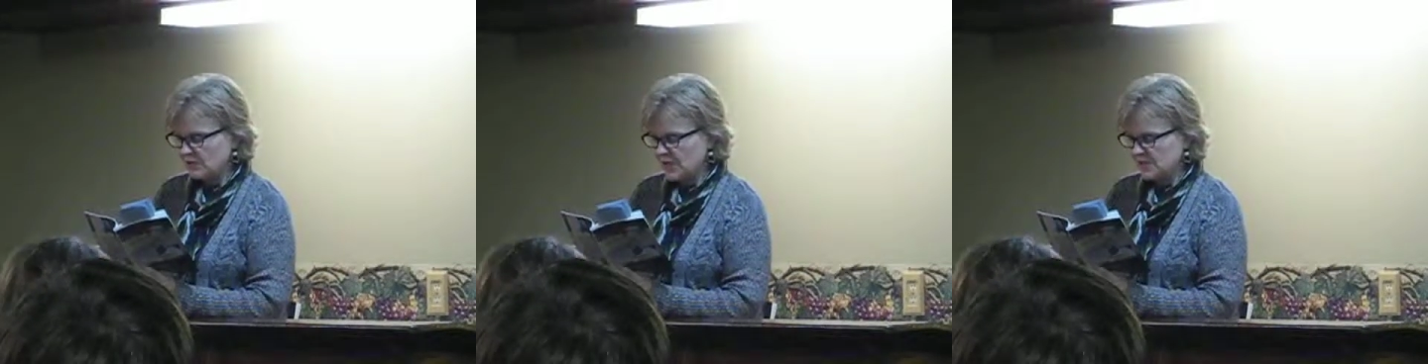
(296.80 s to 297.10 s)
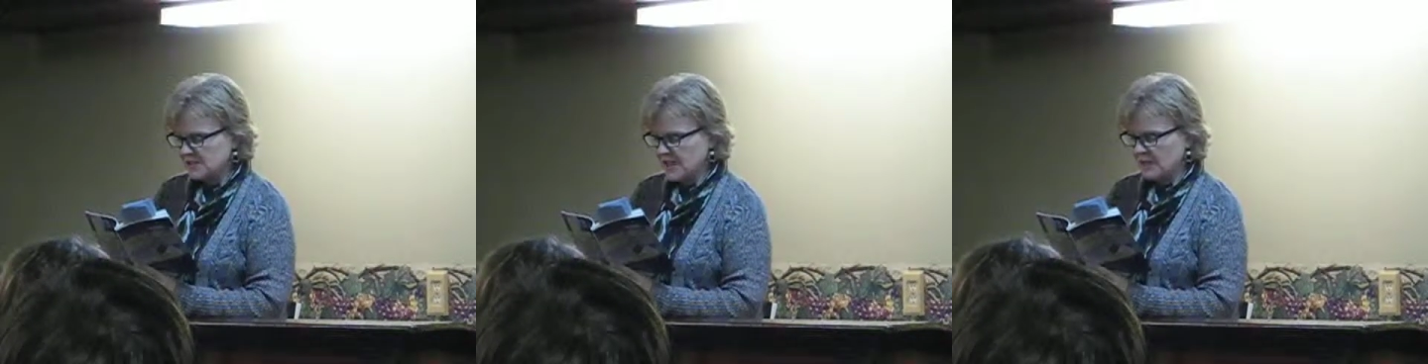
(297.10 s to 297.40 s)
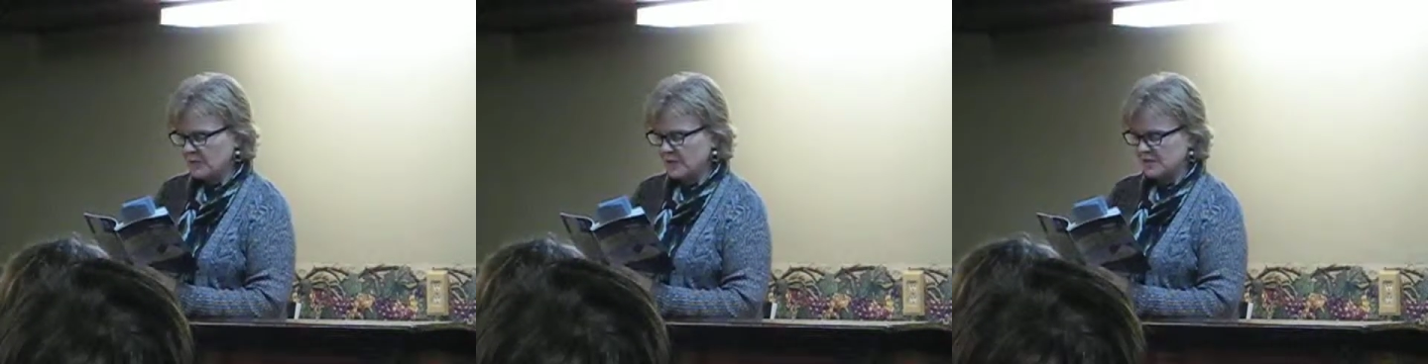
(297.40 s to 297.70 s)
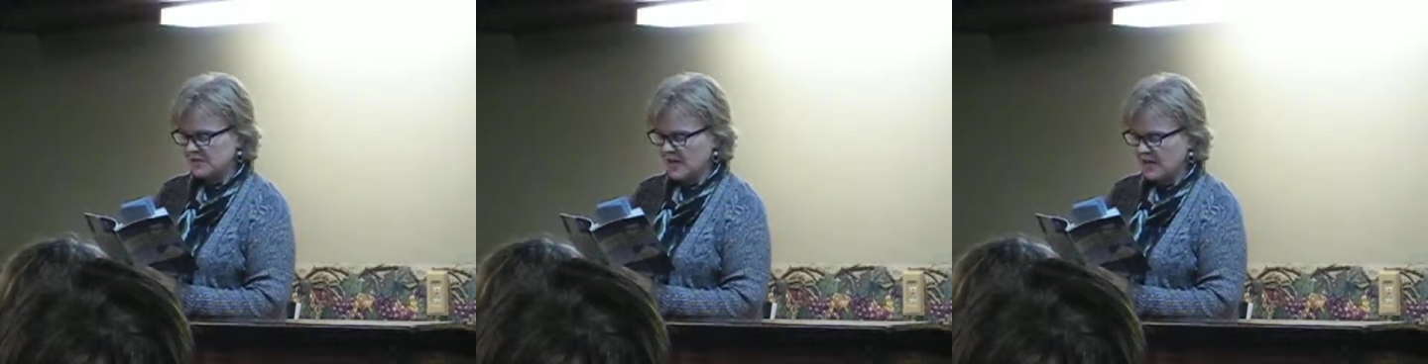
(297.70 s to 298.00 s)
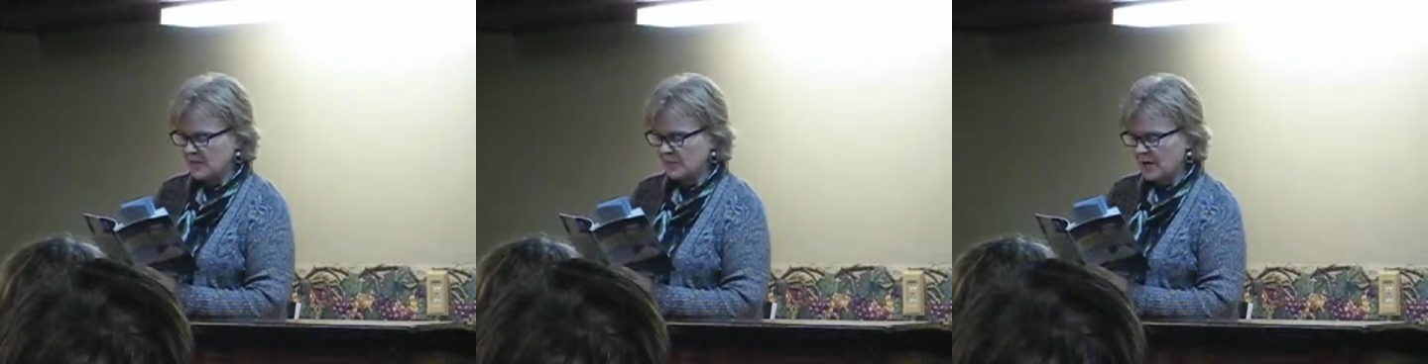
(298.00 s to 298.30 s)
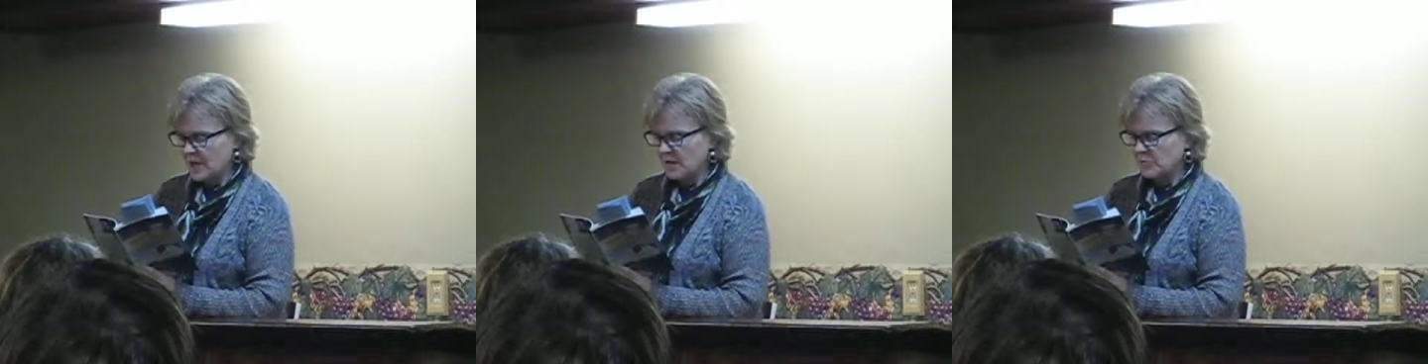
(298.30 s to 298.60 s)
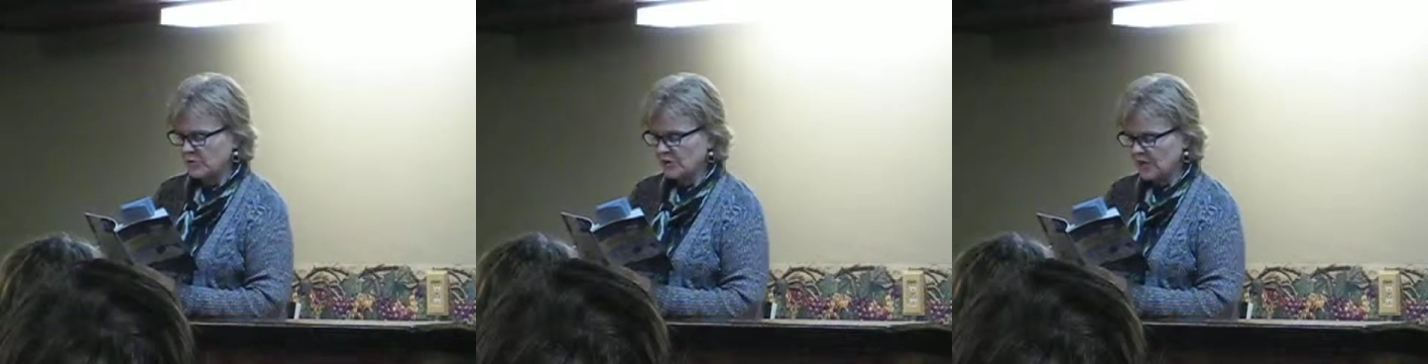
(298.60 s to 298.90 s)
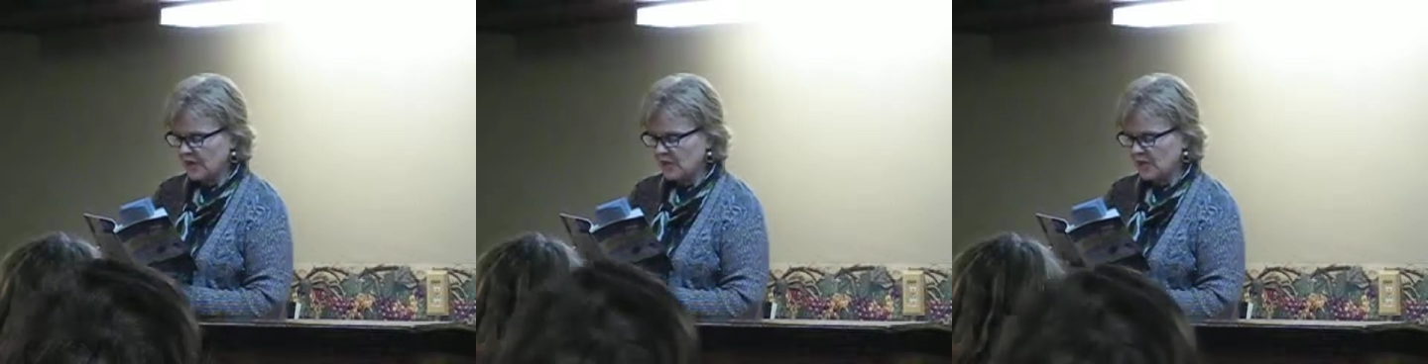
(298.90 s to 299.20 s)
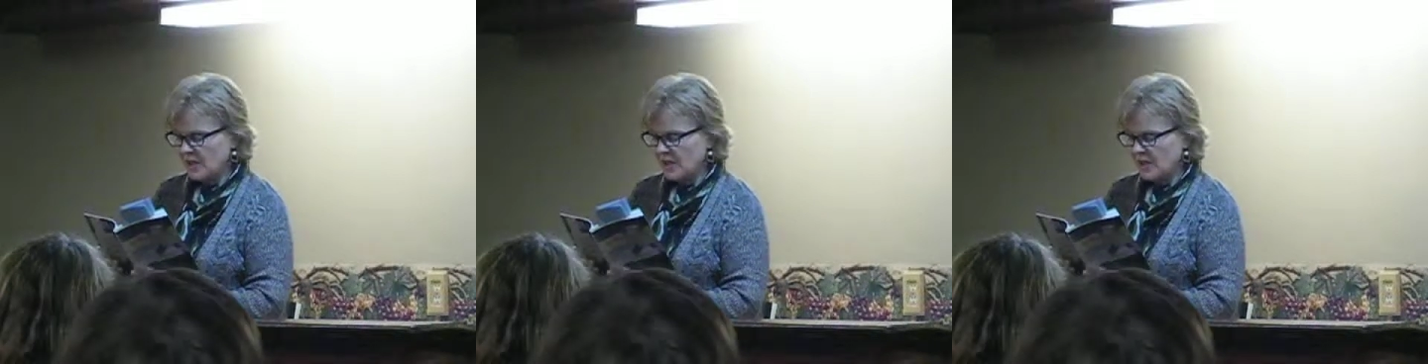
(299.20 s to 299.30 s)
me standing with a sign in my hand proclaiming